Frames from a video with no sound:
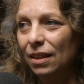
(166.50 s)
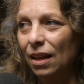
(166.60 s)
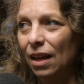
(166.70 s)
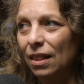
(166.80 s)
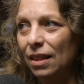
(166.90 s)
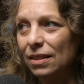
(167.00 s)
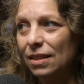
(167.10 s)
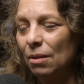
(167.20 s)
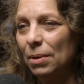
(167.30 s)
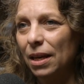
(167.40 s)
And that's
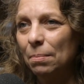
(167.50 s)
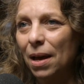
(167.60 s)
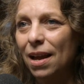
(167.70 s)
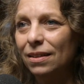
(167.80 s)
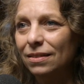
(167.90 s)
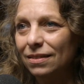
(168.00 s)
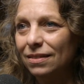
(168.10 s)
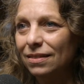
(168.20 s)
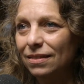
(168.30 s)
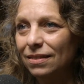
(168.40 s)
how we get pain.
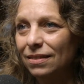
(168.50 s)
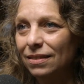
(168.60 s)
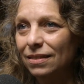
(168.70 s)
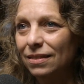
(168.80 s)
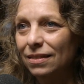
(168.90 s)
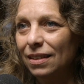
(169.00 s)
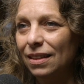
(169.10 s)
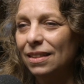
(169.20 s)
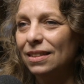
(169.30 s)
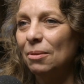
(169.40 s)
And
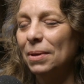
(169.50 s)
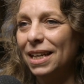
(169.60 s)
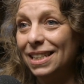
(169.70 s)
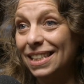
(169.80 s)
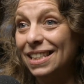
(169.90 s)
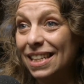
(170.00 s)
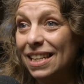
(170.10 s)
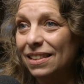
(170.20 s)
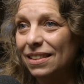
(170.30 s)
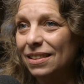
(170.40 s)
that's how we get
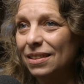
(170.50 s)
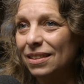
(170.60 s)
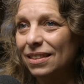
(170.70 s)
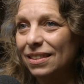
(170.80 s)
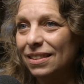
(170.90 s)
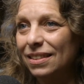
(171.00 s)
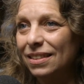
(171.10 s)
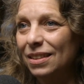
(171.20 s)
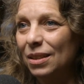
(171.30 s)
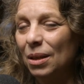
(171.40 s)
disease.
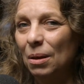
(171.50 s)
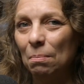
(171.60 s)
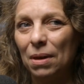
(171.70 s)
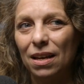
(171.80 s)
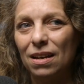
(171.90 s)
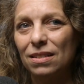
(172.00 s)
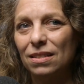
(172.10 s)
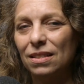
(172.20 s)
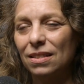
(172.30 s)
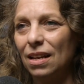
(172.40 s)
Because
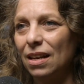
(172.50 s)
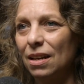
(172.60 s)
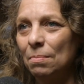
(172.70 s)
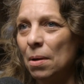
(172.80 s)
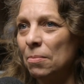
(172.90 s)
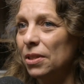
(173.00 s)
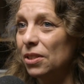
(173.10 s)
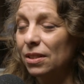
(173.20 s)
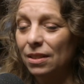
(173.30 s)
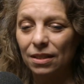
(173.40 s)
the cellular memory
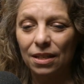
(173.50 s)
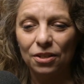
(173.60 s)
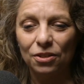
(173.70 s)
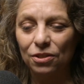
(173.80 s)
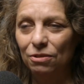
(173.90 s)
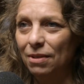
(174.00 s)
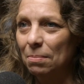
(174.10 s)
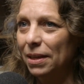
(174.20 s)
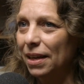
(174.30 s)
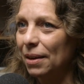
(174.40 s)
just continues to
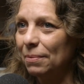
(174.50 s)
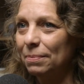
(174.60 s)
replicate